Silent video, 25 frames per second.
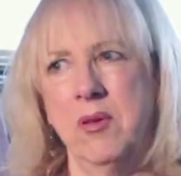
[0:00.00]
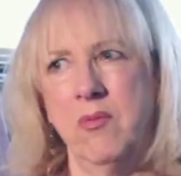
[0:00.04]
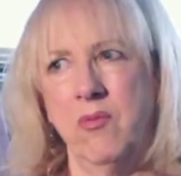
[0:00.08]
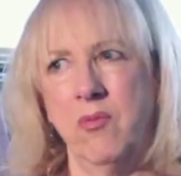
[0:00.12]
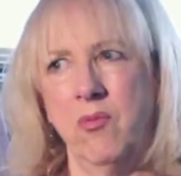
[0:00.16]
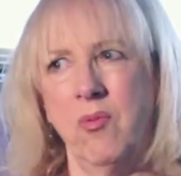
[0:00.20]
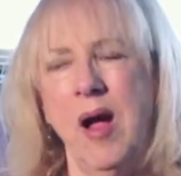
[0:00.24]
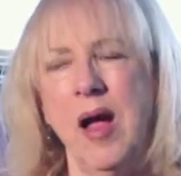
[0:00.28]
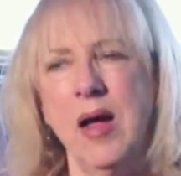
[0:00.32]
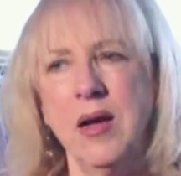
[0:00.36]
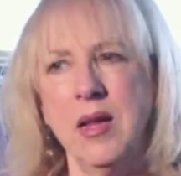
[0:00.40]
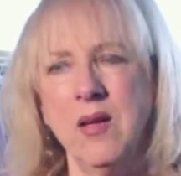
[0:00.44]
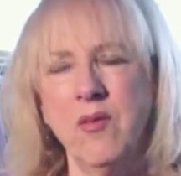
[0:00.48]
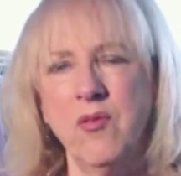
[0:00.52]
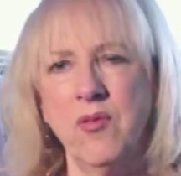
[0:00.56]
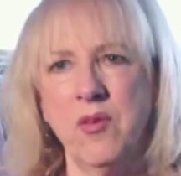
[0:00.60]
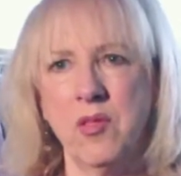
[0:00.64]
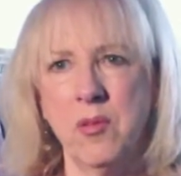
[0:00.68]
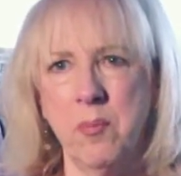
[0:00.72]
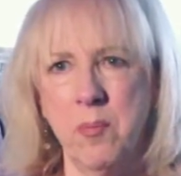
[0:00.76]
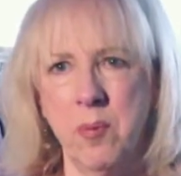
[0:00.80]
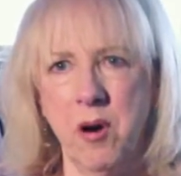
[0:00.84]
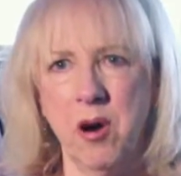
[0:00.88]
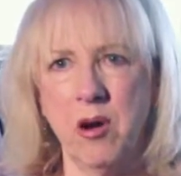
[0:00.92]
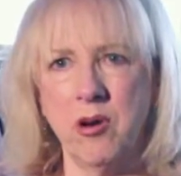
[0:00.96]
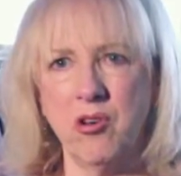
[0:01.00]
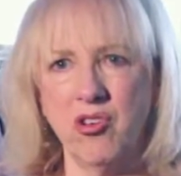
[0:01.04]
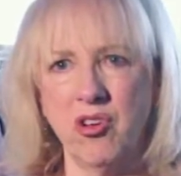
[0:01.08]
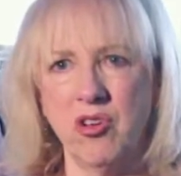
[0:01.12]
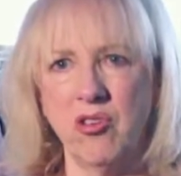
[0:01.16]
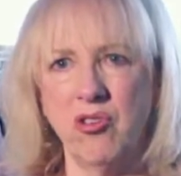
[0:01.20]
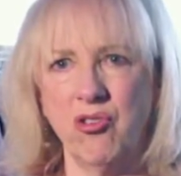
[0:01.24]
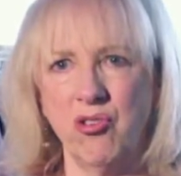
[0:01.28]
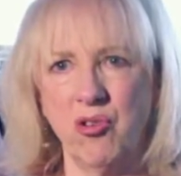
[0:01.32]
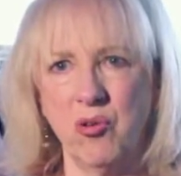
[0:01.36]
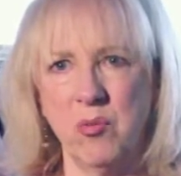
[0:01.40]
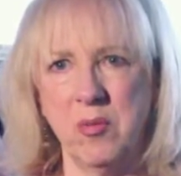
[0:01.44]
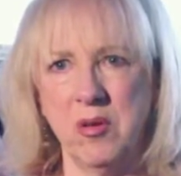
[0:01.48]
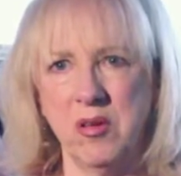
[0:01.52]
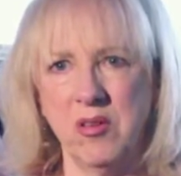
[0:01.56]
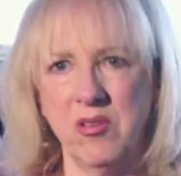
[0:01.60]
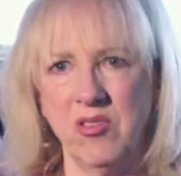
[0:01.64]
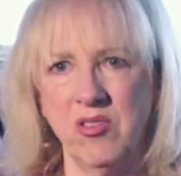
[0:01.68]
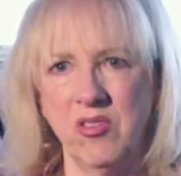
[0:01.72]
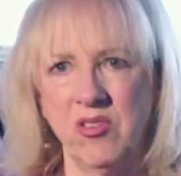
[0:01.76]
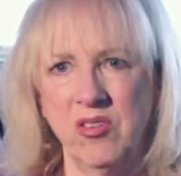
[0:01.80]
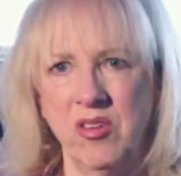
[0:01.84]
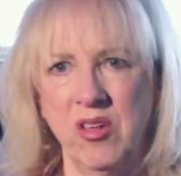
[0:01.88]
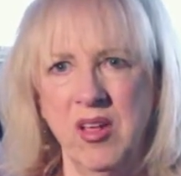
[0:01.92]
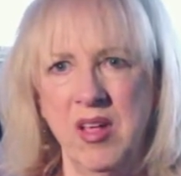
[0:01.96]
Writing for the Partch
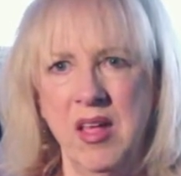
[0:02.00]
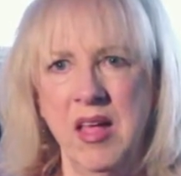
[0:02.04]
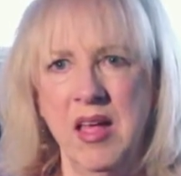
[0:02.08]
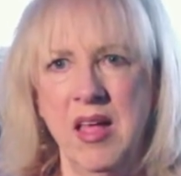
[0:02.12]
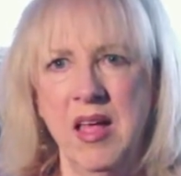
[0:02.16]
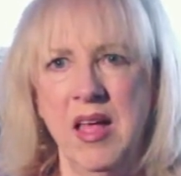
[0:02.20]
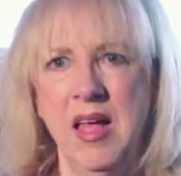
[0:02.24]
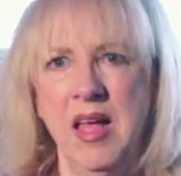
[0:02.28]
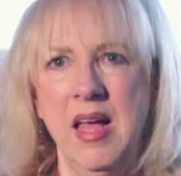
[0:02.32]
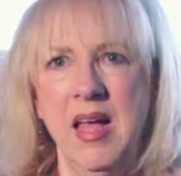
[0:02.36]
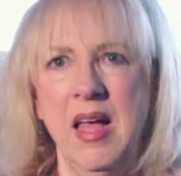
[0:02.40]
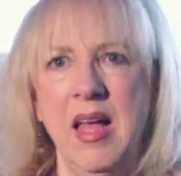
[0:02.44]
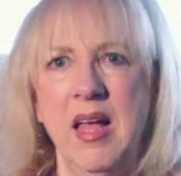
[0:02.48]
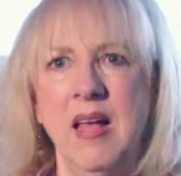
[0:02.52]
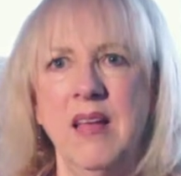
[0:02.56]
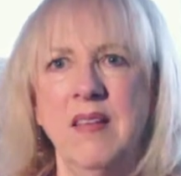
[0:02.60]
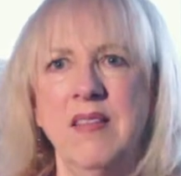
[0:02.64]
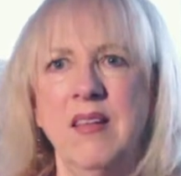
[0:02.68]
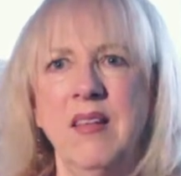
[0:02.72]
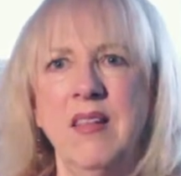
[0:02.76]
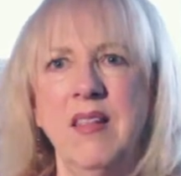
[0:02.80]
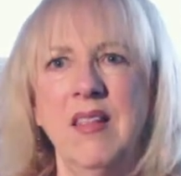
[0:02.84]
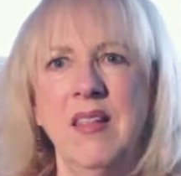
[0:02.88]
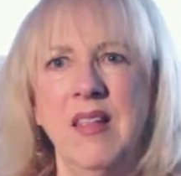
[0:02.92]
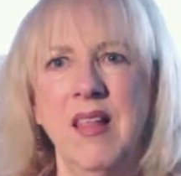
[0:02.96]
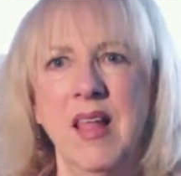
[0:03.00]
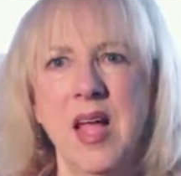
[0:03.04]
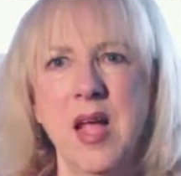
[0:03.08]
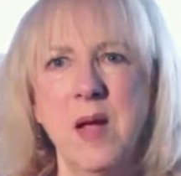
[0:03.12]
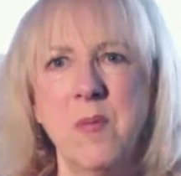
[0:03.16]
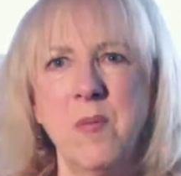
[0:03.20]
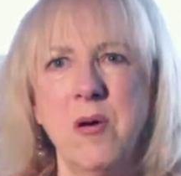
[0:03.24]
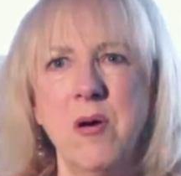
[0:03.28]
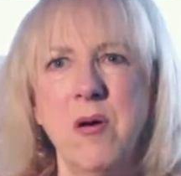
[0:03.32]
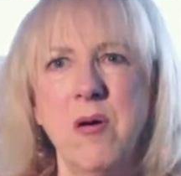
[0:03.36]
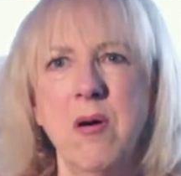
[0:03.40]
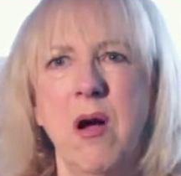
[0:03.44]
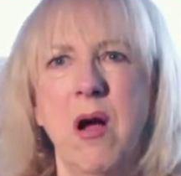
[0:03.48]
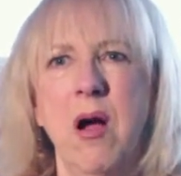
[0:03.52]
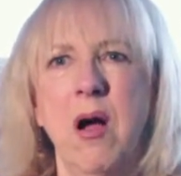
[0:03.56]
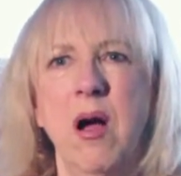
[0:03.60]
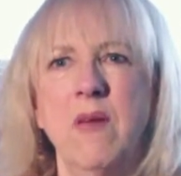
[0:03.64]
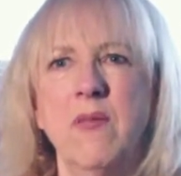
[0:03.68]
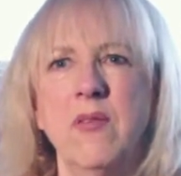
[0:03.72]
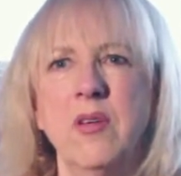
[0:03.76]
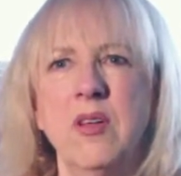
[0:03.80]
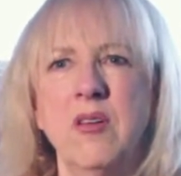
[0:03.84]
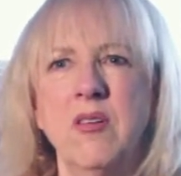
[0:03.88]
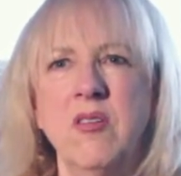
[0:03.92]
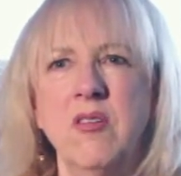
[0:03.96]
instruments is a labor
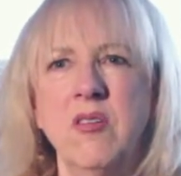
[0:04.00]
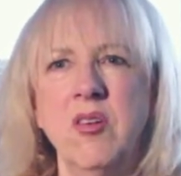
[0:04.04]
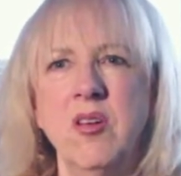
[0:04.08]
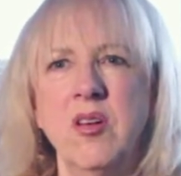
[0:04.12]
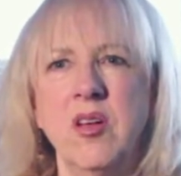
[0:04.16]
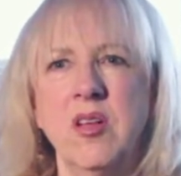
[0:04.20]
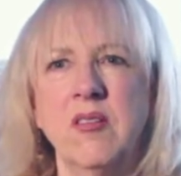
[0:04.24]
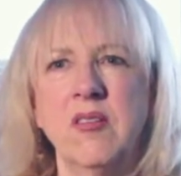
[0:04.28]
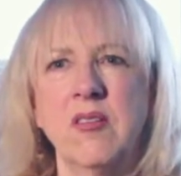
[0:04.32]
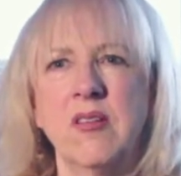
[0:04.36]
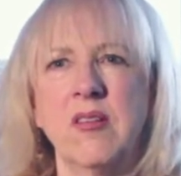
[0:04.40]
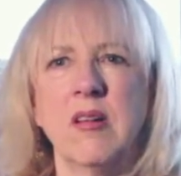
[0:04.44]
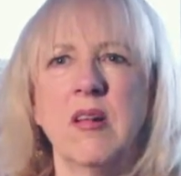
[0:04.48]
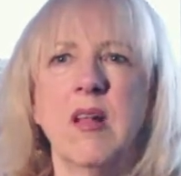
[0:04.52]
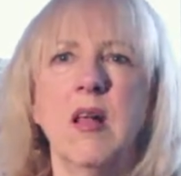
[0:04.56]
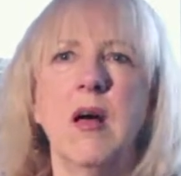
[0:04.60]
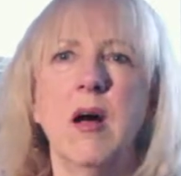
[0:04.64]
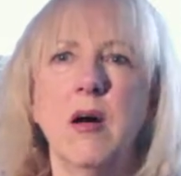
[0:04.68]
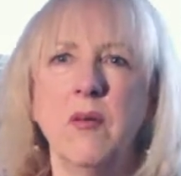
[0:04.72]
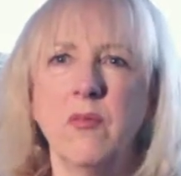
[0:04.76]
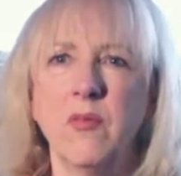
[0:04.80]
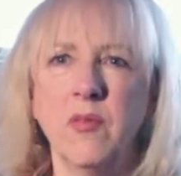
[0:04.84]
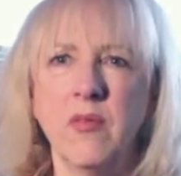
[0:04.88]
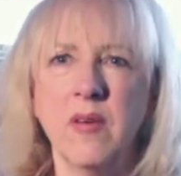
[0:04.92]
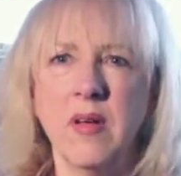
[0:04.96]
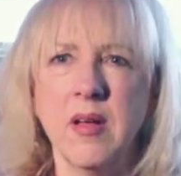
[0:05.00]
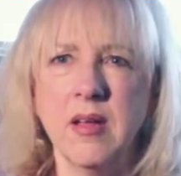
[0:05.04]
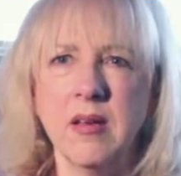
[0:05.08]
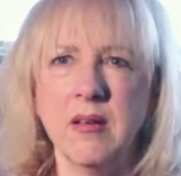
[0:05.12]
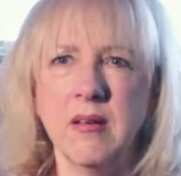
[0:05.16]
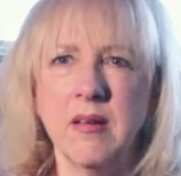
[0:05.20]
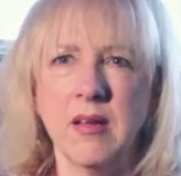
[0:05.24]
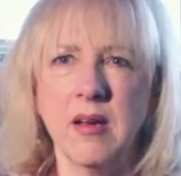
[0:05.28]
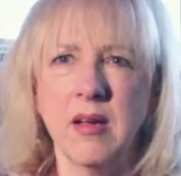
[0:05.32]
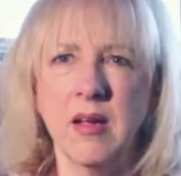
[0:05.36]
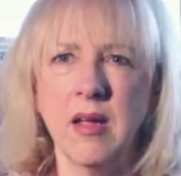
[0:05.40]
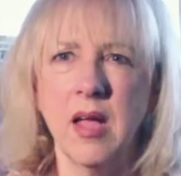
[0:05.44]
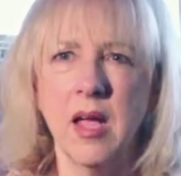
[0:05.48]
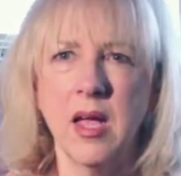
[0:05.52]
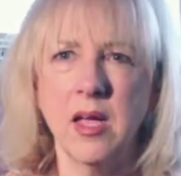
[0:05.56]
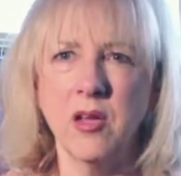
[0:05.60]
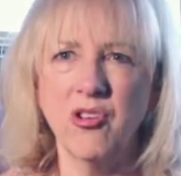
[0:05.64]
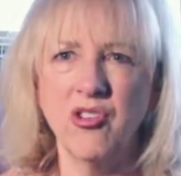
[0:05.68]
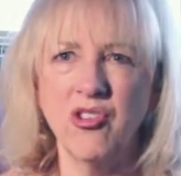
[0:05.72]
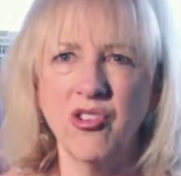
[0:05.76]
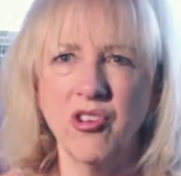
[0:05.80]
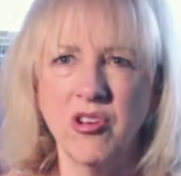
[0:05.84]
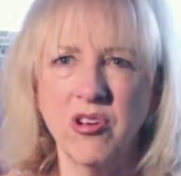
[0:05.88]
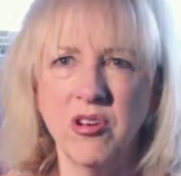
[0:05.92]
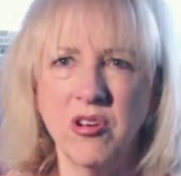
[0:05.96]
of intense love and
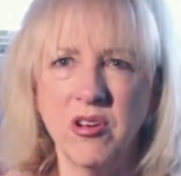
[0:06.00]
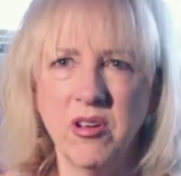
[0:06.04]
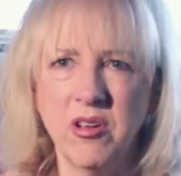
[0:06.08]
dedication,